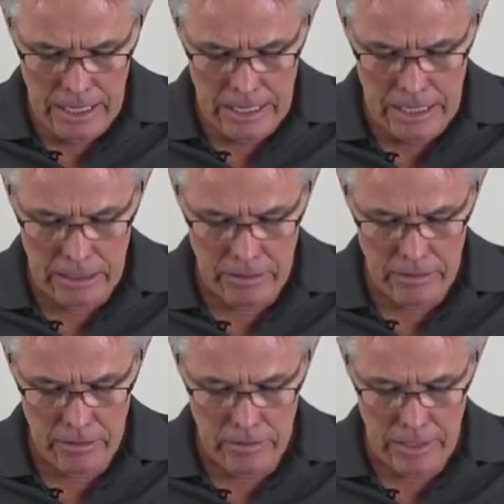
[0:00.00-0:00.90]

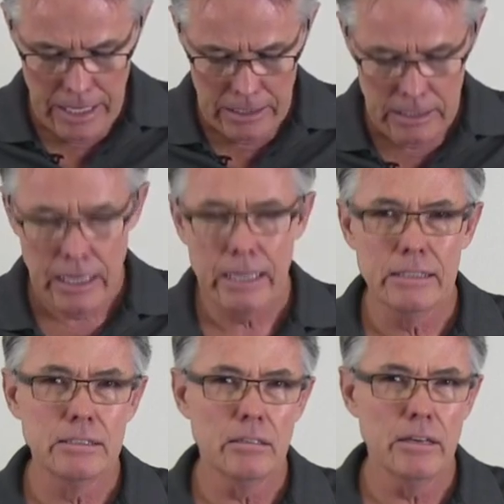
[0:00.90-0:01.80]
and that
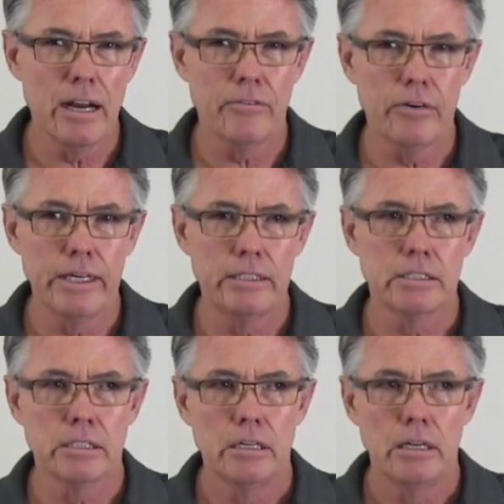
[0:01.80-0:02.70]
has on
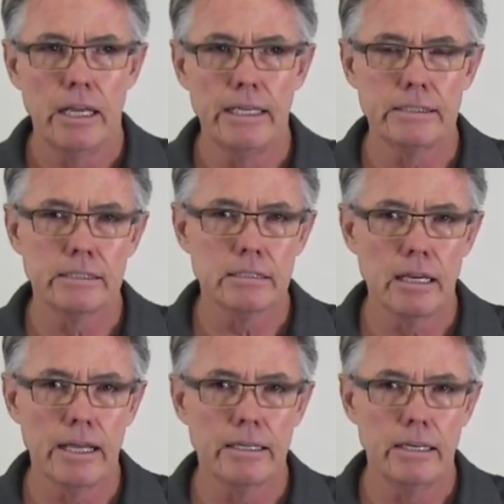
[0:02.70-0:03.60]
average a
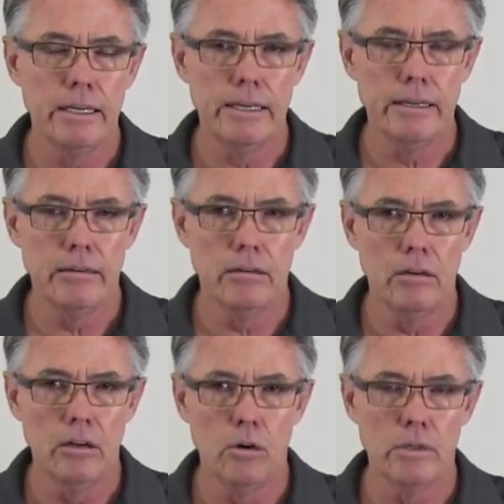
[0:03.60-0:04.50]
slightly
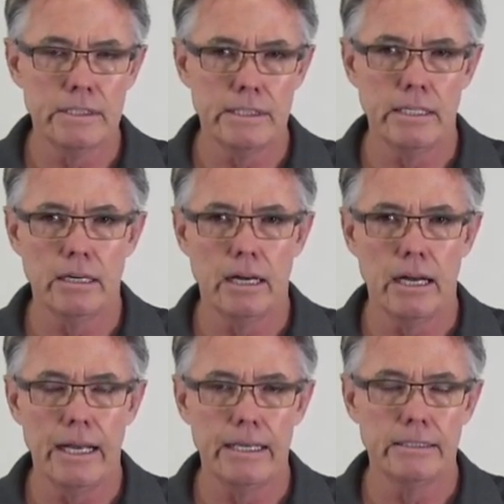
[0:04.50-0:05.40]
lower sear
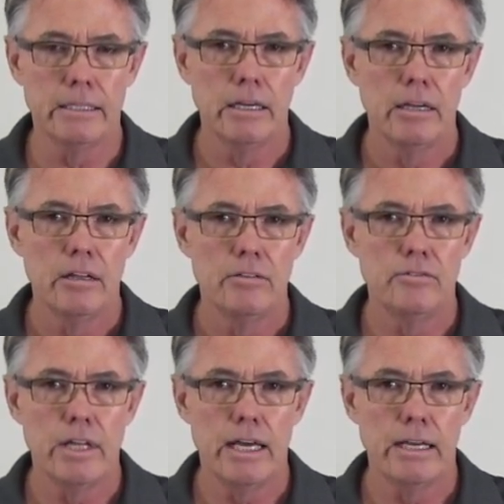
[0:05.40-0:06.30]
height
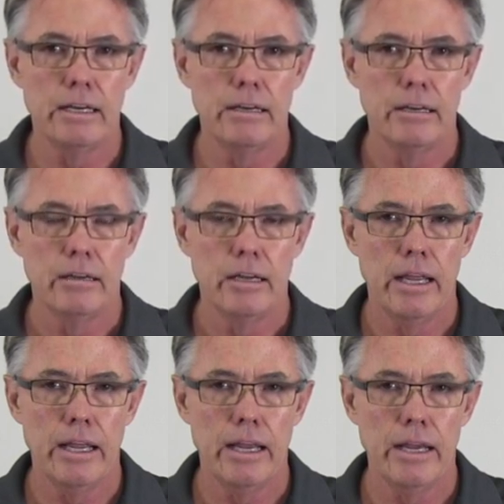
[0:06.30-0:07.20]
than
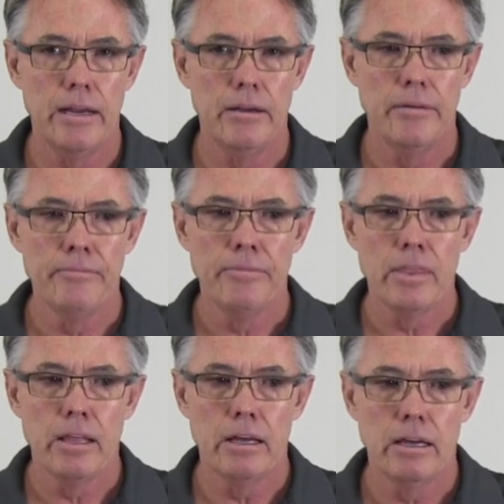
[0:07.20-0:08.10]
a
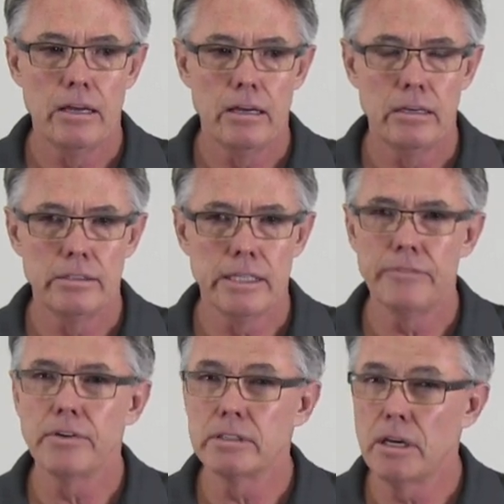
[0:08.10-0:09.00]

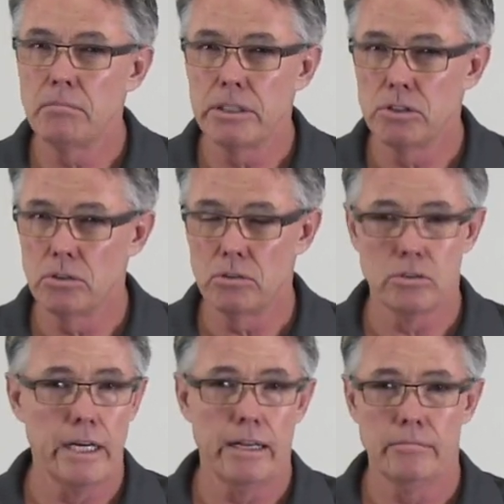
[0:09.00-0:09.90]
say, for example, a dual
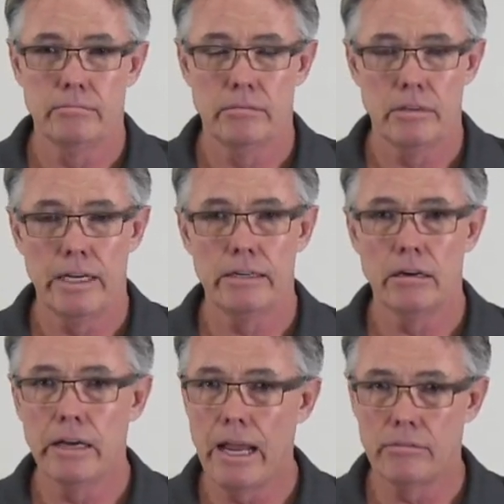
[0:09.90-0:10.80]
trigger, right,
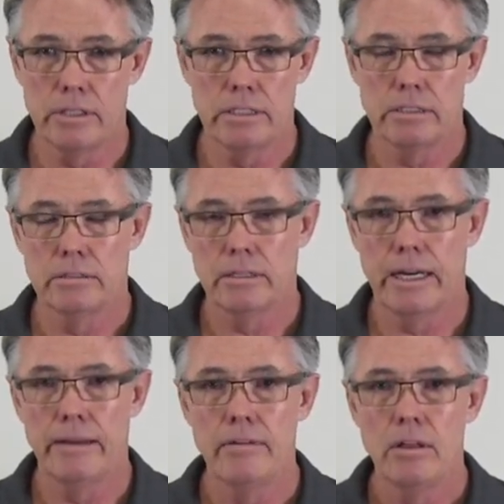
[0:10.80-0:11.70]
on average.
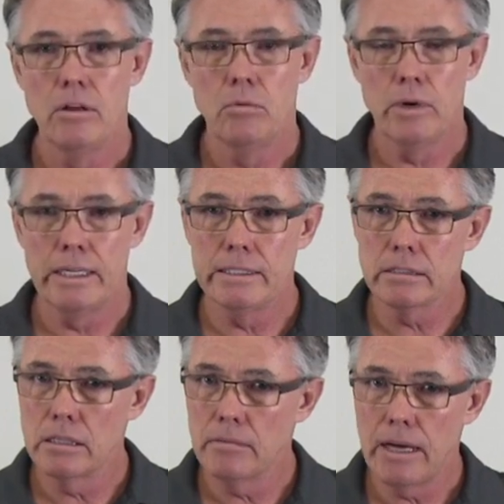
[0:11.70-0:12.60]
Okay? What
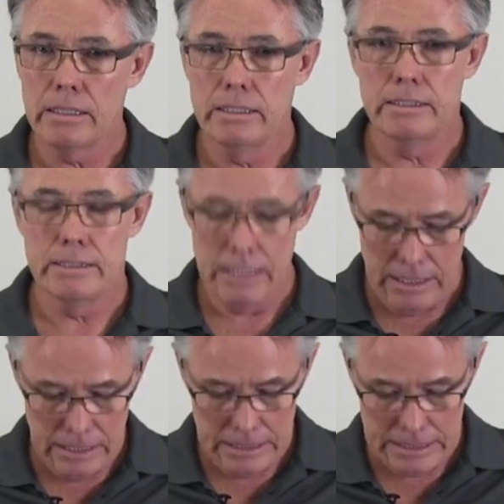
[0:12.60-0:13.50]
is good about these
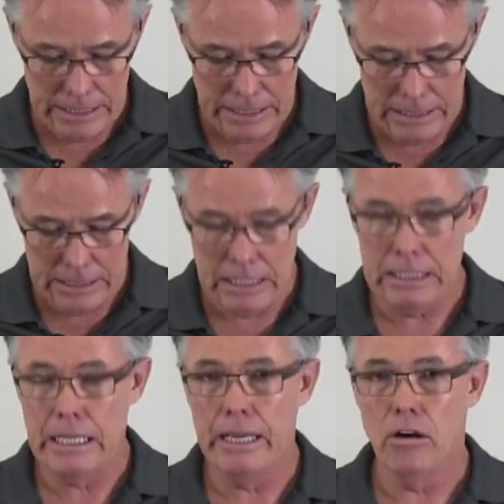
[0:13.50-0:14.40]
sears is
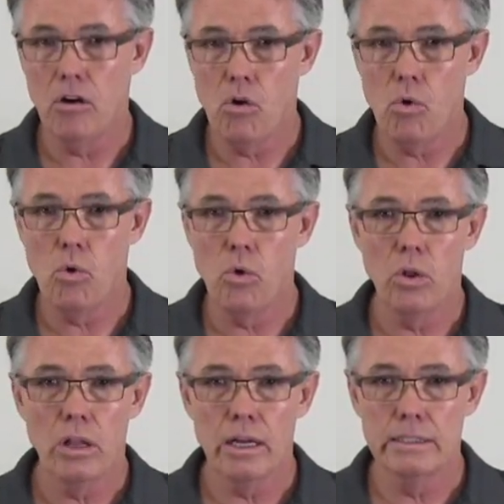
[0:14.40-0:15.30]
that they are
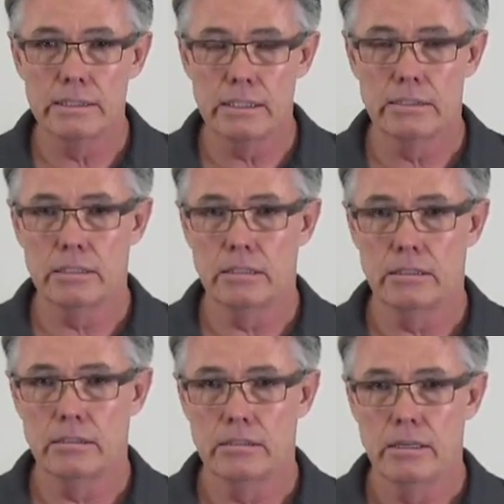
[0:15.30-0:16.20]
all
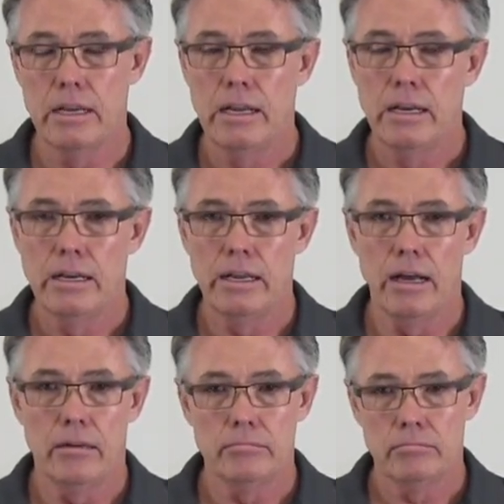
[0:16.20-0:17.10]
consistent.
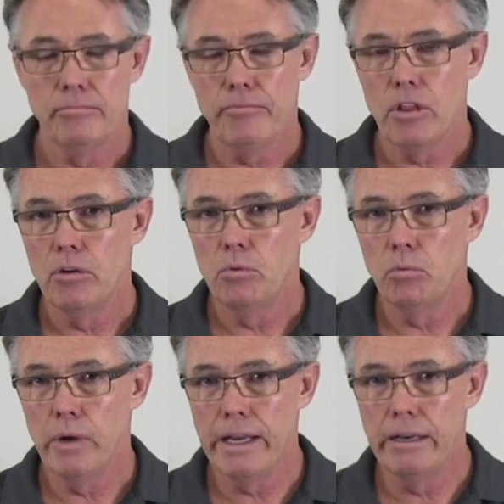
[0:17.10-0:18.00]
Now,
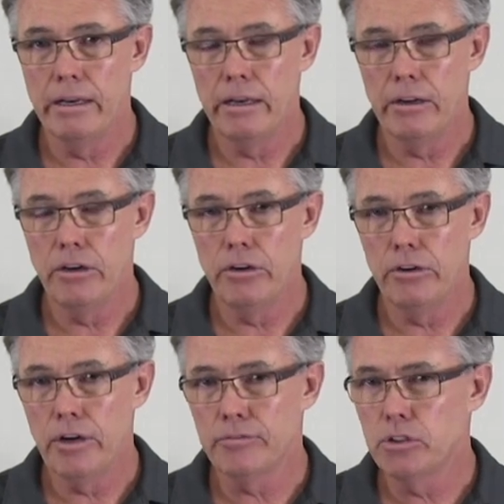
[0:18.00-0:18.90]
when
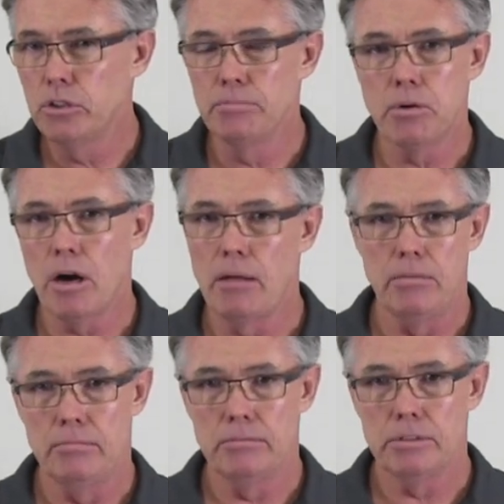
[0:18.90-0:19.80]
you have two
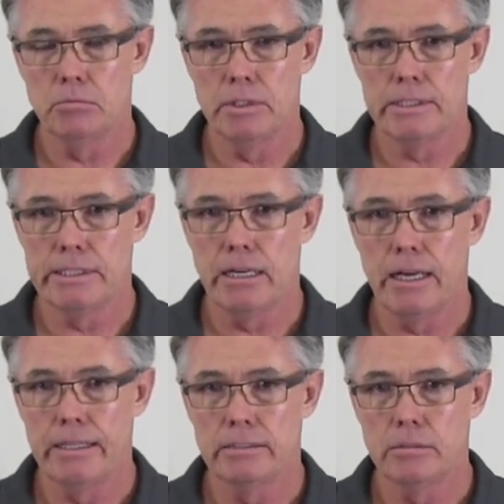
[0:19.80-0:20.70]
problems with sear
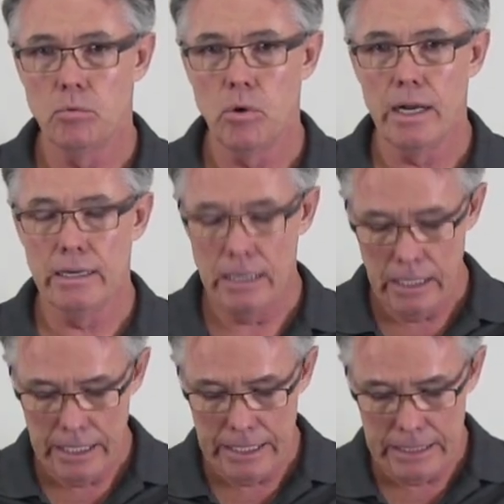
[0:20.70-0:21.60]
heights. The one
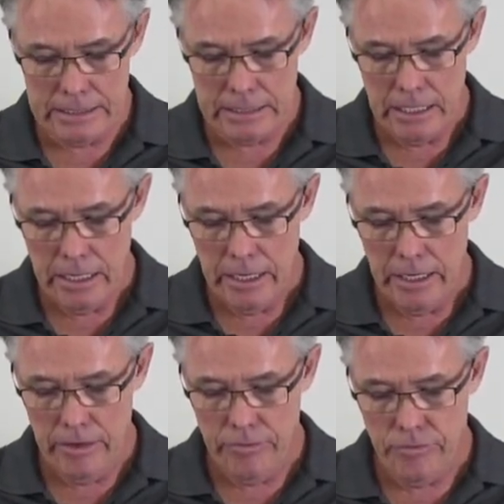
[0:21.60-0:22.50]
is
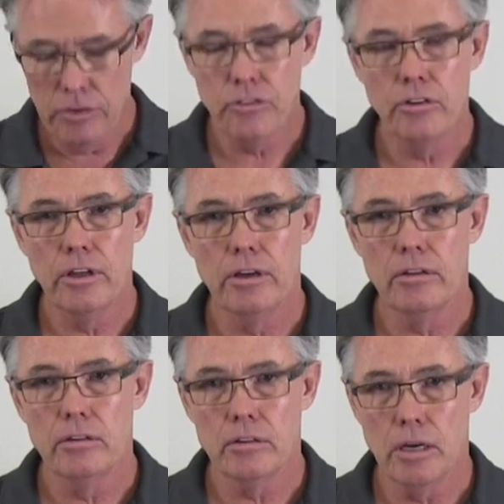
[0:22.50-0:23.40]
if the
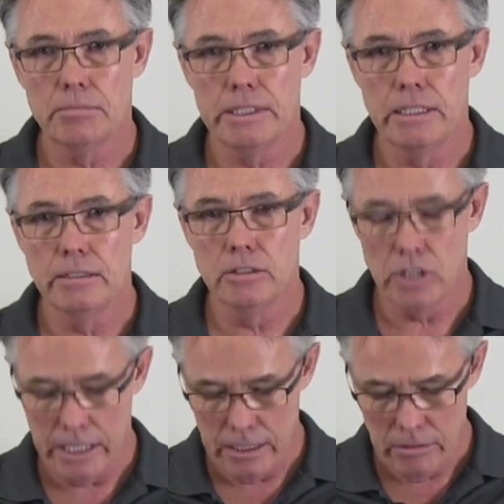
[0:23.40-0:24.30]
sear, the top sear in the
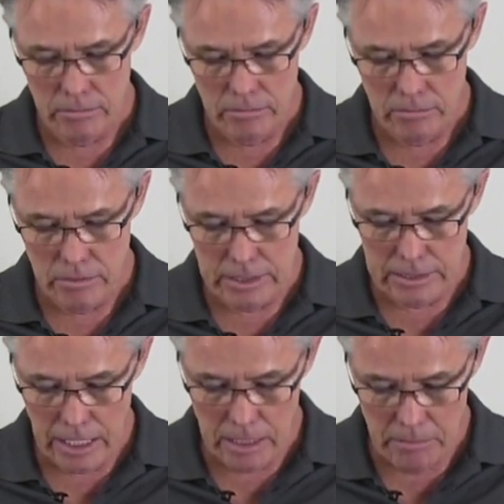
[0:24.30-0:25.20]
trigger,
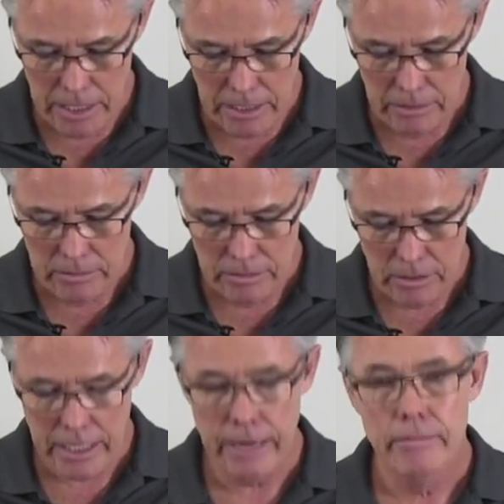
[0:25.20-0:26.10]
this item here,
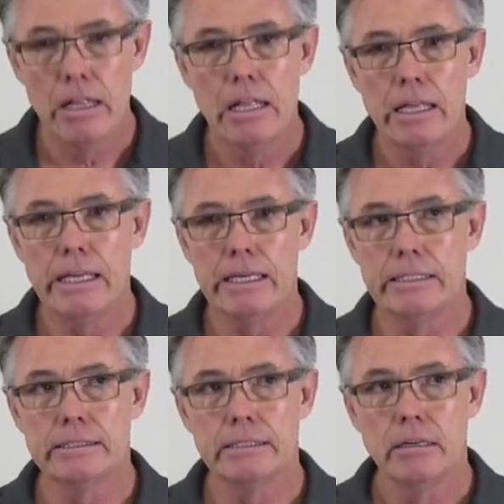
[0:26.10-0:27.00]
okay,
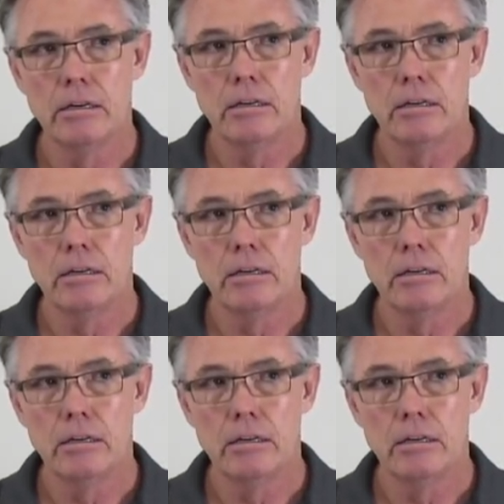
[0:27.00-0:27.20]
is